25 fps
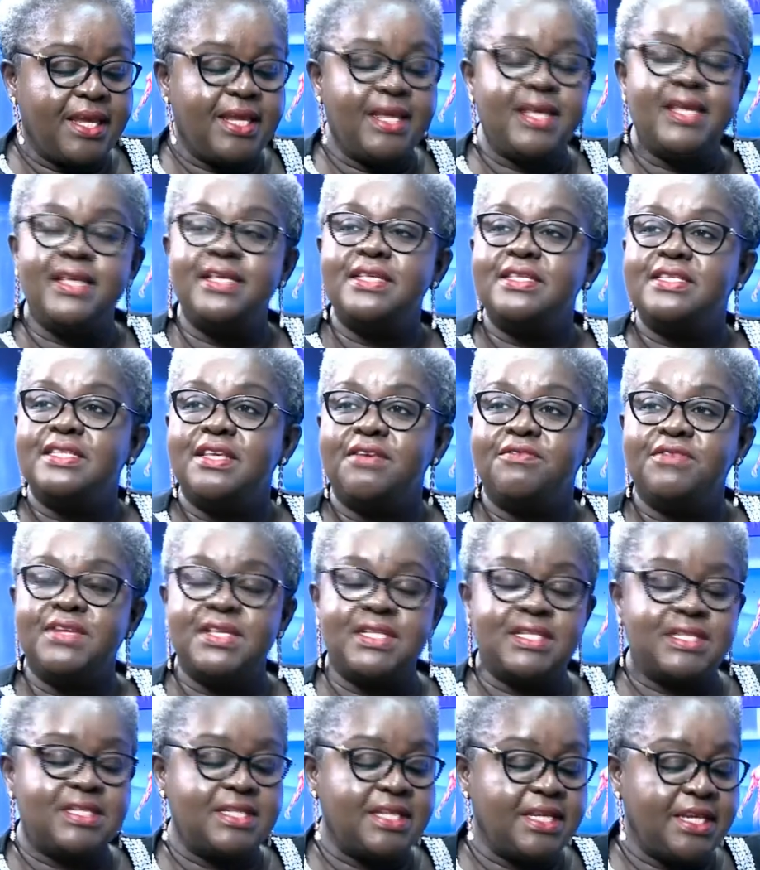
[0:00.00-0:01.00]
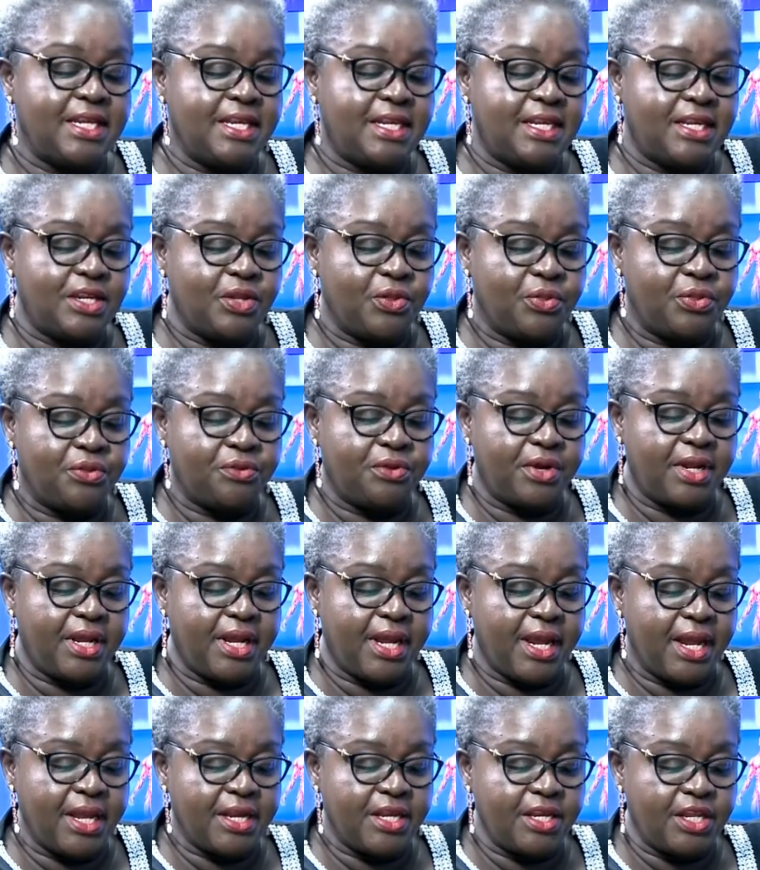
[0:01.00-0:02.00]
E17
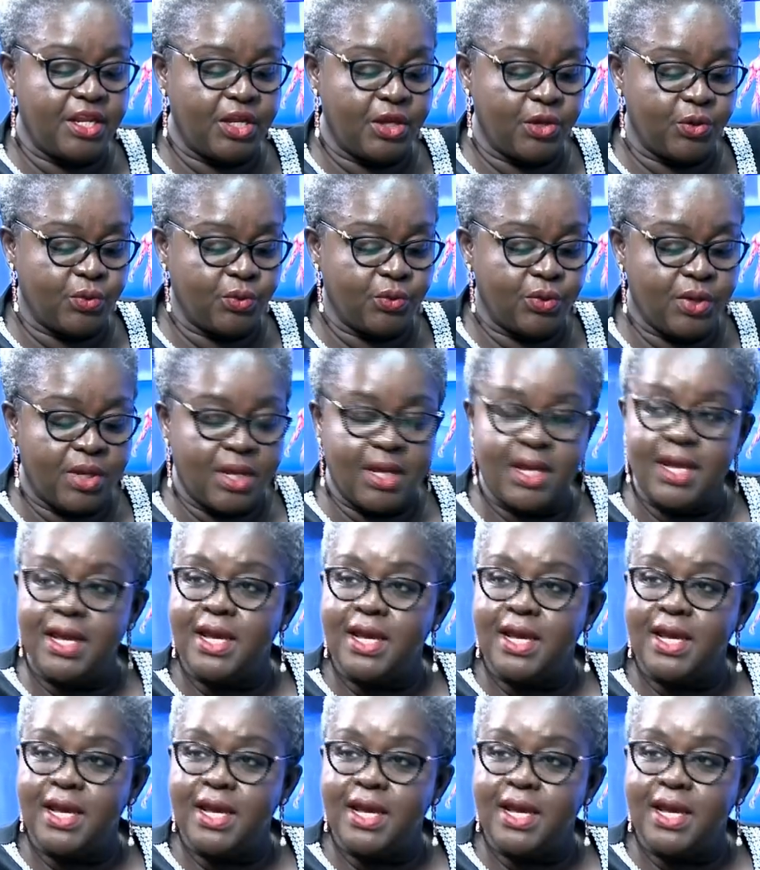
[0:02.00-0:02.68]
3NU.